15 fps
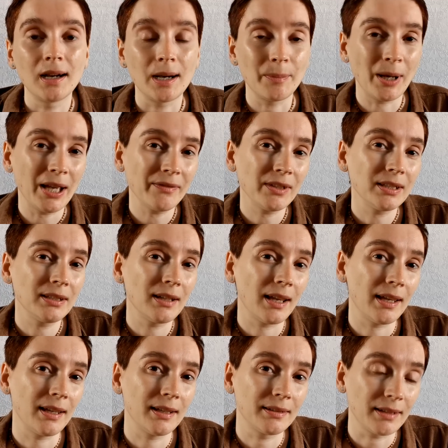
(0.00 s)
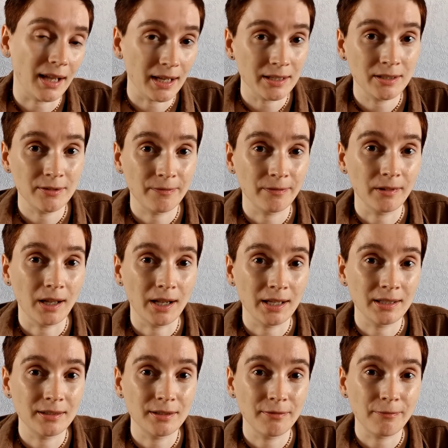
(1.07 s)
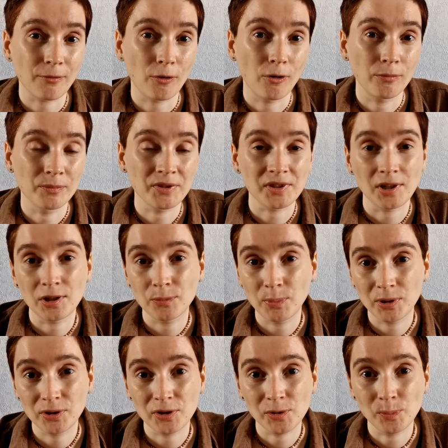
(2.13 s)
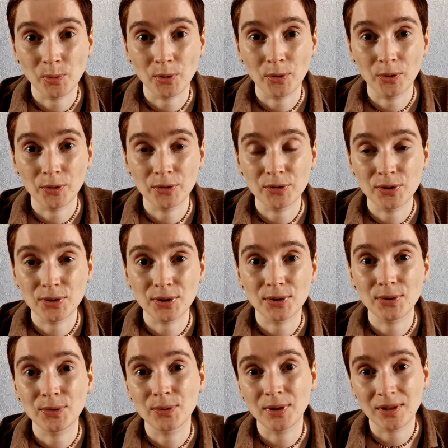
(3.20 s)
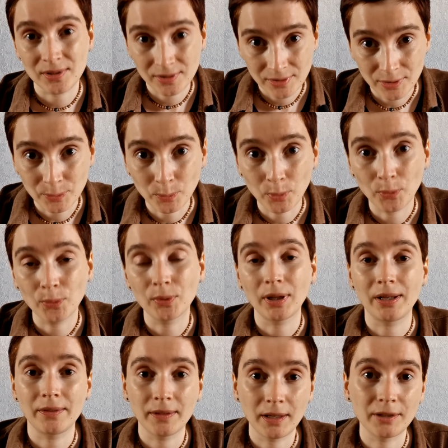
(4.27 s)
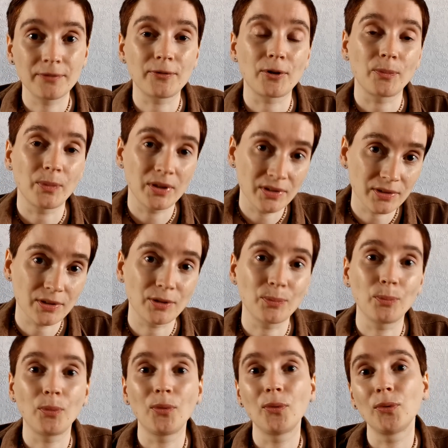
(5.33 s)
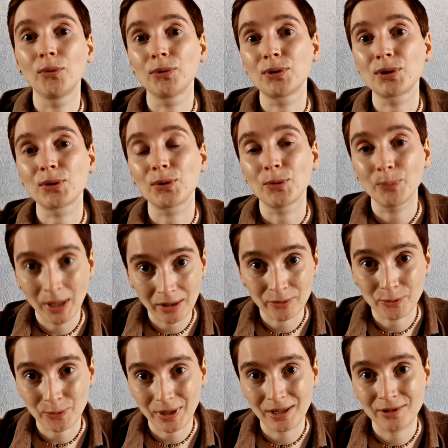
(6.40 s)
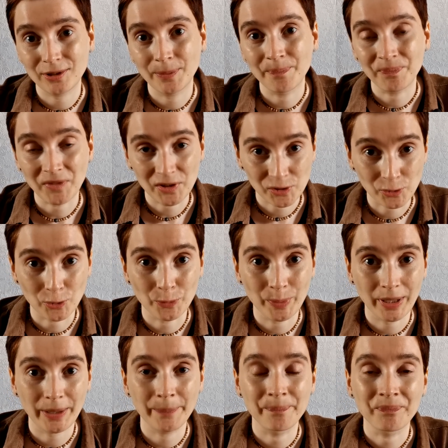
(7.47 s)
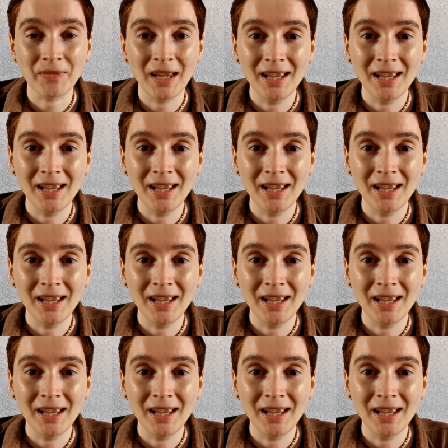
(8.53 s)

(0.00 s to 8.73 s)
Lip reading: I'm having a night flight from St. Petersburg to Istanbul, and then from Istanbul to Belgrade, Serbia.